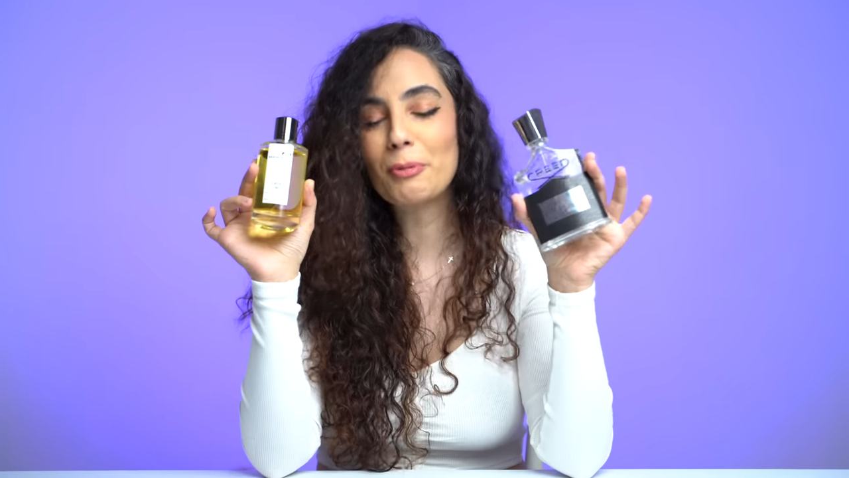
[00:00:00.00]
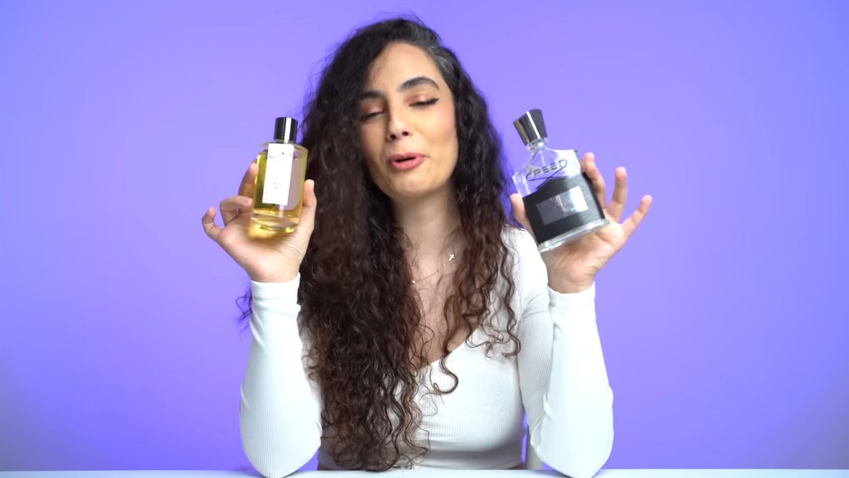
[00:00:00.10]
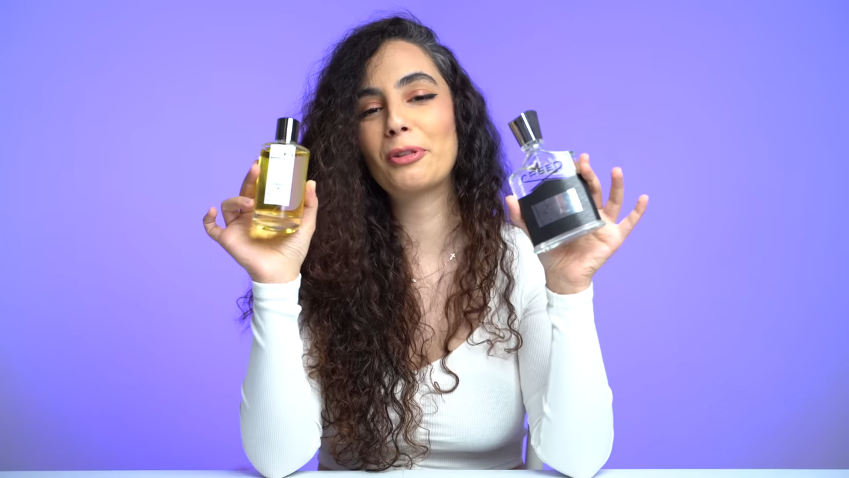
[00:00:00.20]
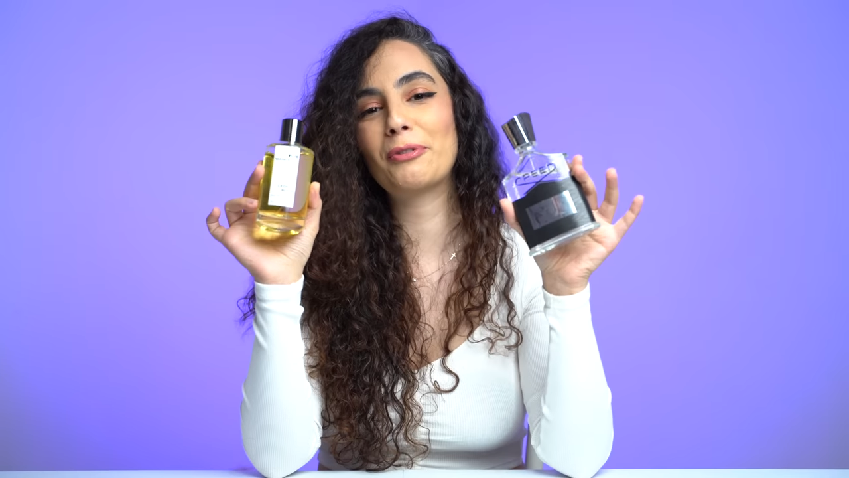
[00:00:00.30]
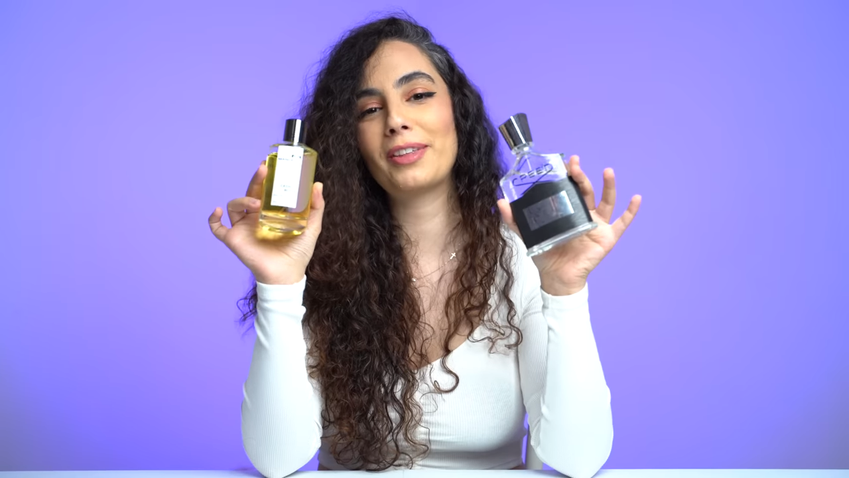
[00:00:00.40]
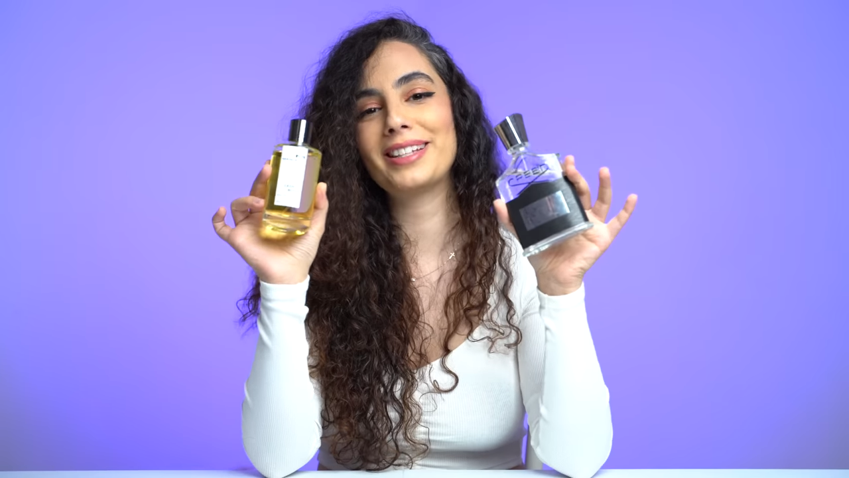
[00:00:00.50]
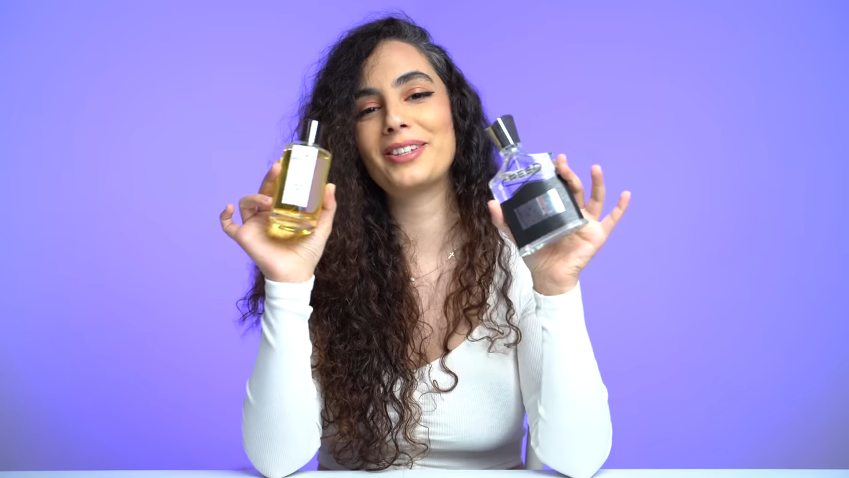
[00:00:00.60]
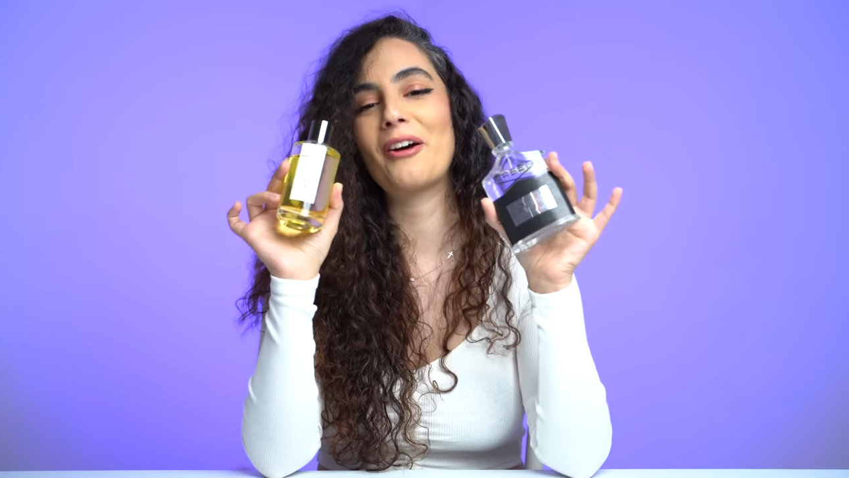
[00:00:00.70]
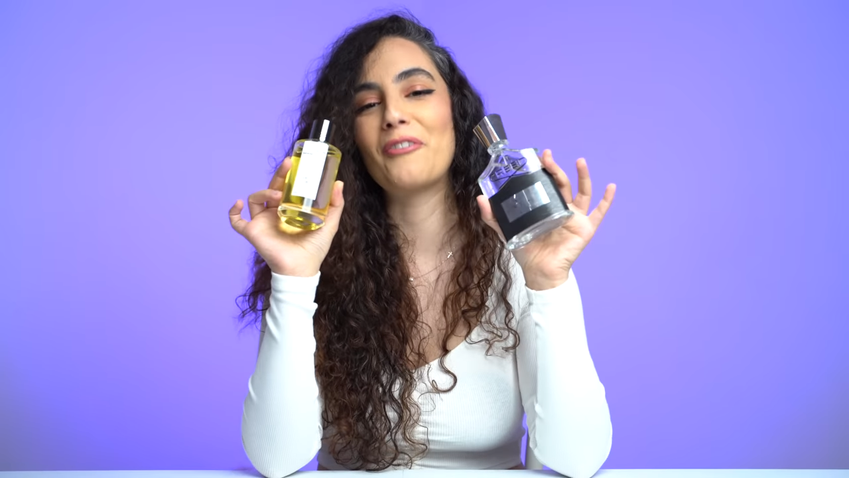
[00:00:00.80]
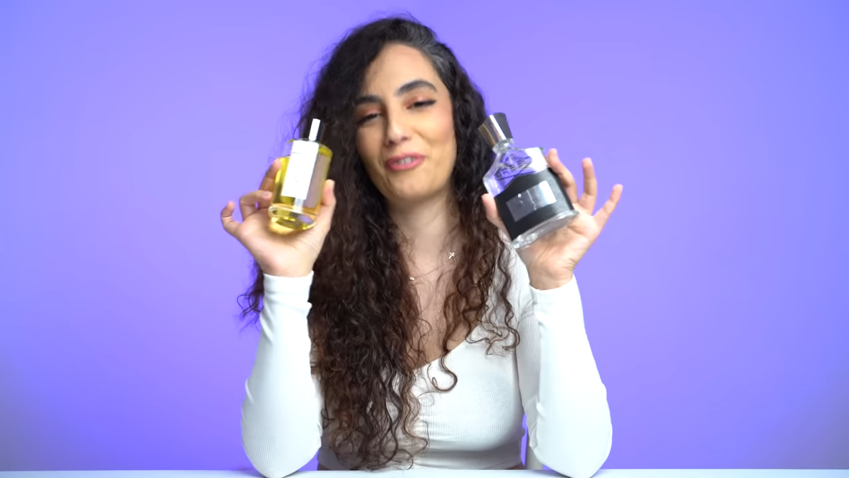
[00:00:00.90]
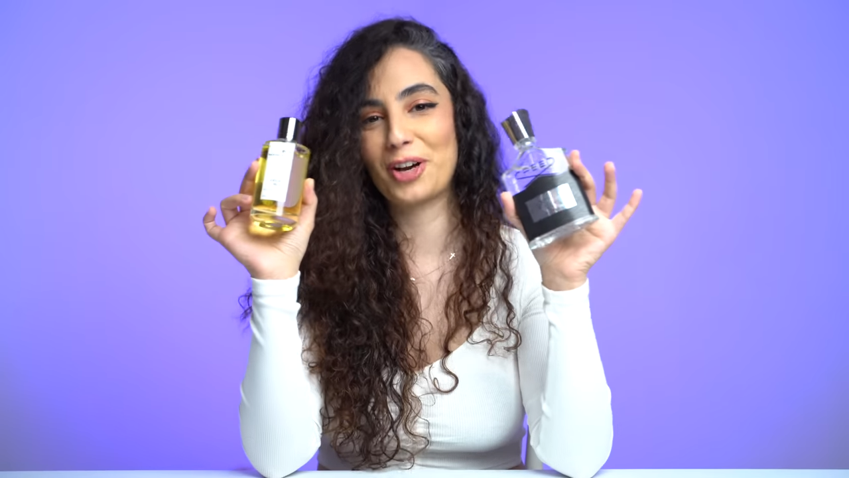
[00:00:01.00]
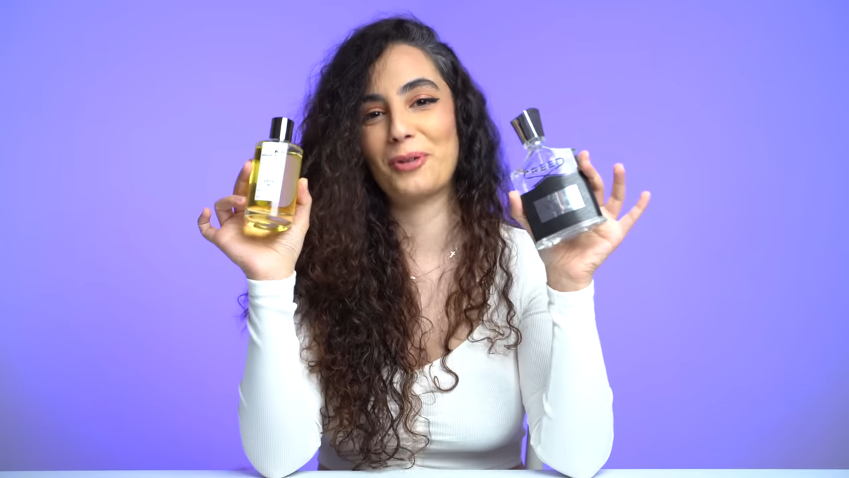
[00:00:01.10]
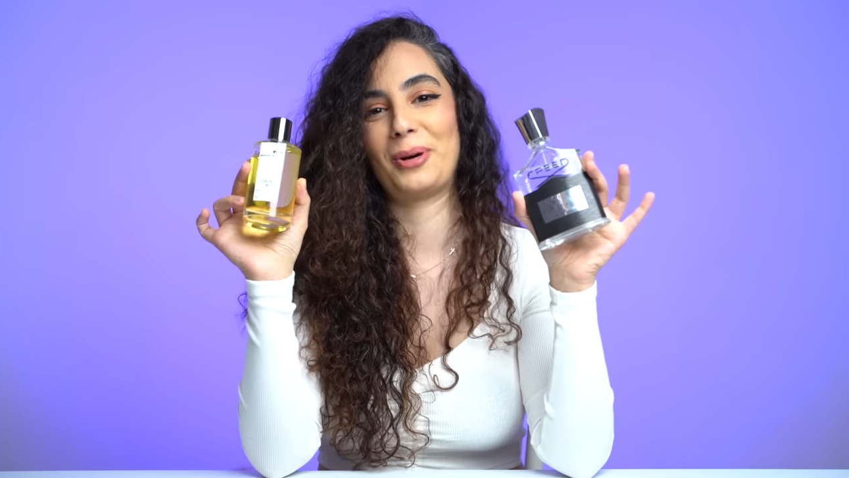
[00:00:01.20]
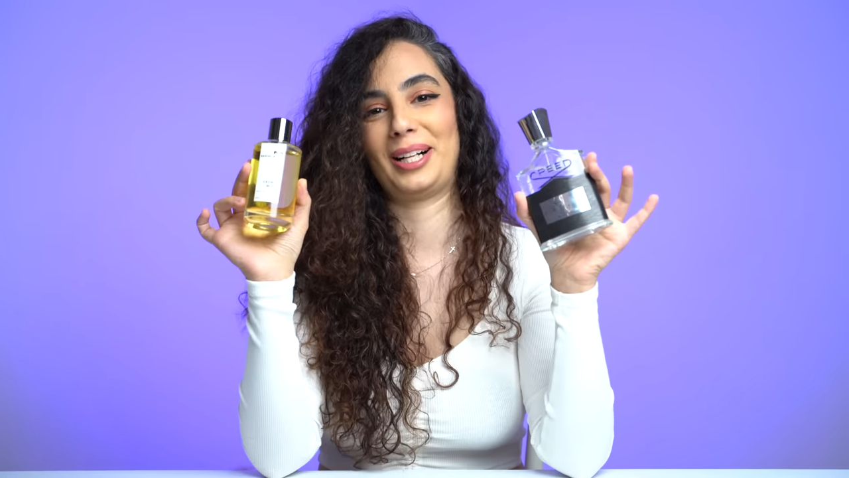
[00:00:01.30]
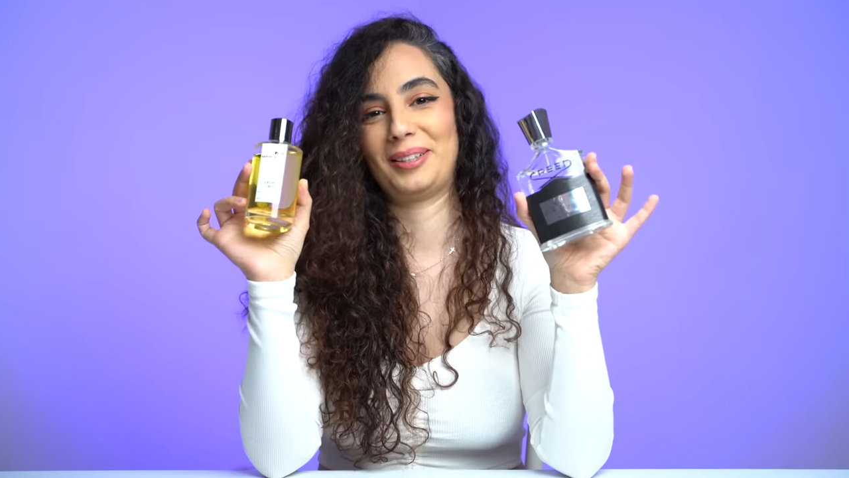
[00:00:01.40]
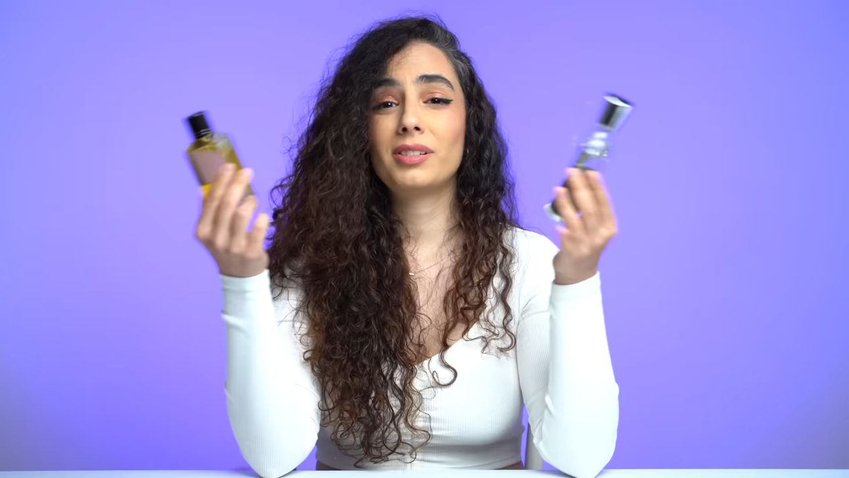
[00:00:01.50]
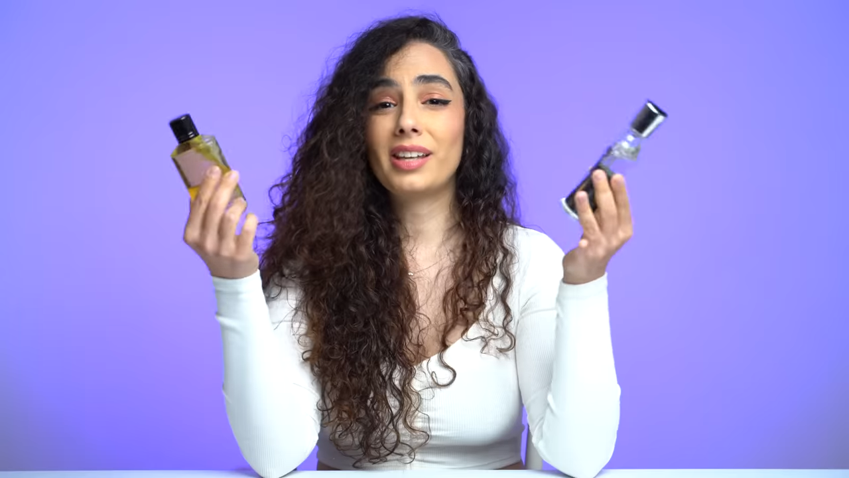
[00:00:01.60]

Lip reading: both of these very well.